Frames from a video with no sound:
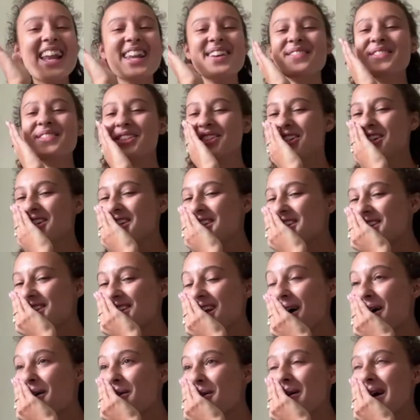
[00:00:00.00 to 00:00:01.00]
it was just
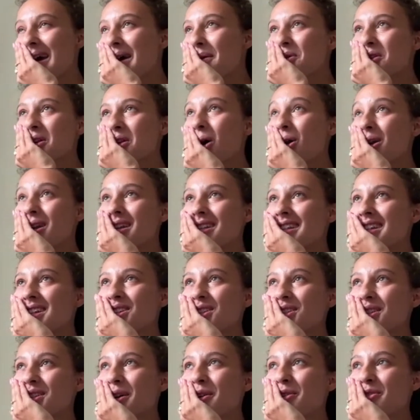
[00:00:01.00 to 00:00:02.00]
so, it was honestly
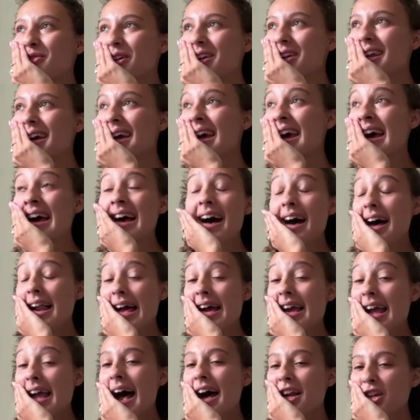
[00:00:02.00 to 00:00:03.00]
so funny. And
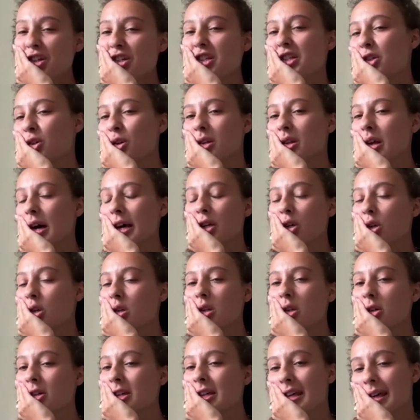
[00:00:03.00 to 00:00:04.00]
I
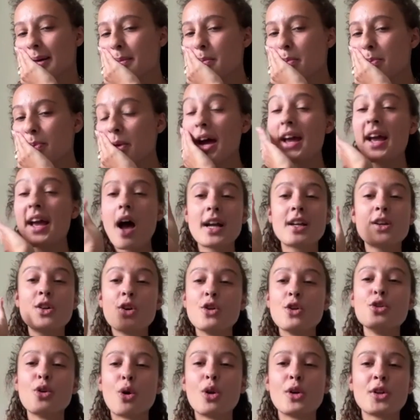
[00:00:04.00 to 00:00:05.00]
couldn't look at him. I
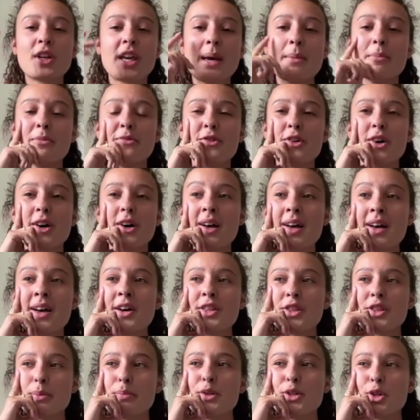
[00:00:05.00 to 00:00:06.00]
could not look at him for
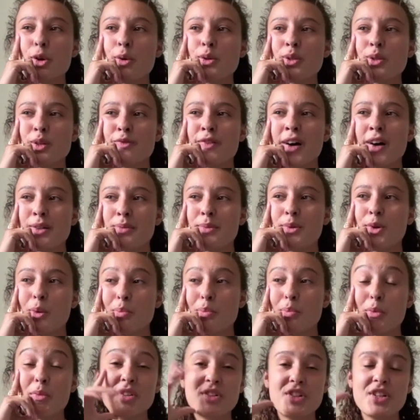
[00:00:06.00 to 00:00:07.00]
the majority of the Phantom of the
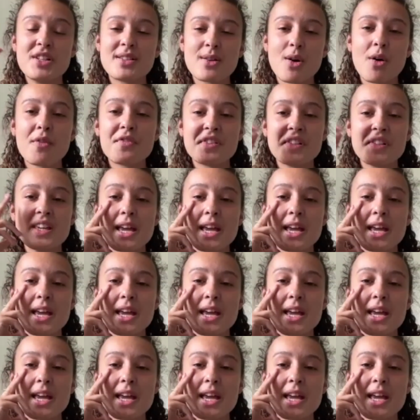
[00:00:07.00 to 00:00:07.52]
Opera, which is obviously